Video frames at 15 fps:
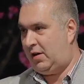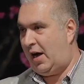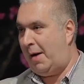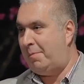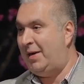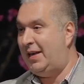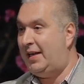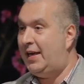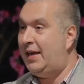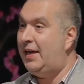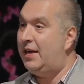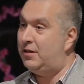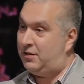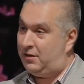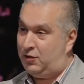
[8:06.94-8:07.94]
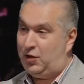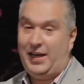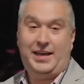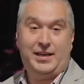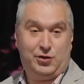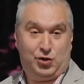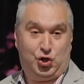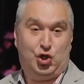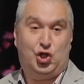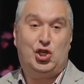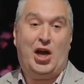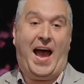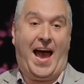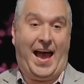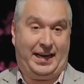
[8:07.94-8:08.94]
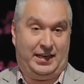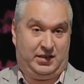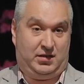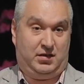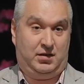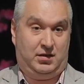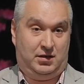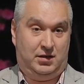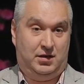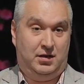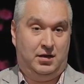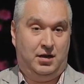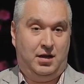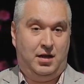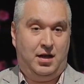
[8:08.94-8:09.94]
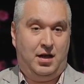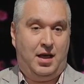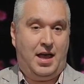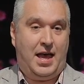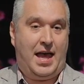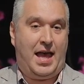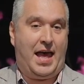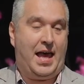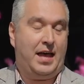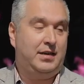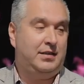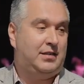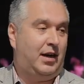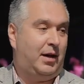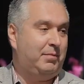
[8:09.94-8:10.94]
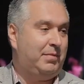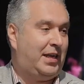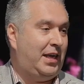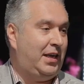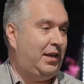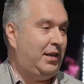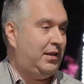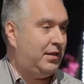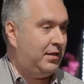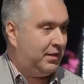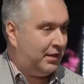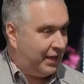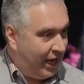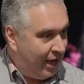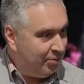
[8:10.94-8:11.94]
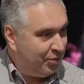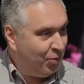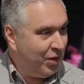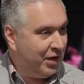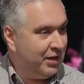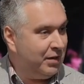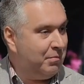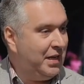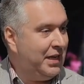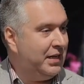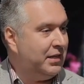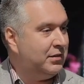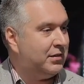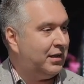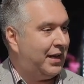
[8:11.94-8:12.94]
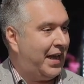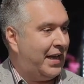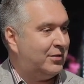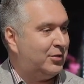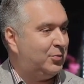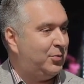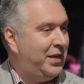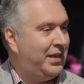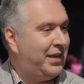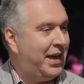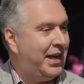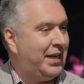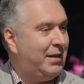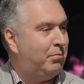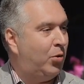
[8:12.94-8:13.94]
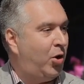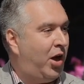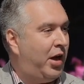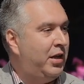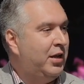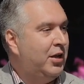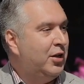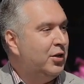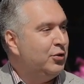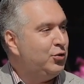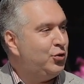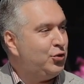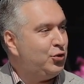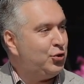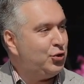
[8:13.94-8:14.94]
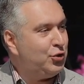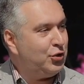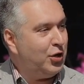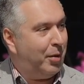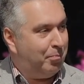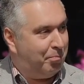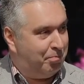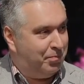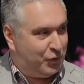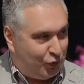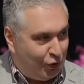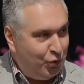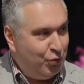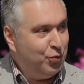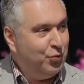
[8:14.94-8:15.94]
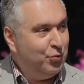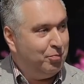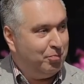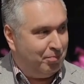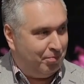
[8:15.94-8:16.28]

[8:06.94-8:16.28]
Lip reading: I mean, he is jacked. And he came to one of the meetings last week, and he brought two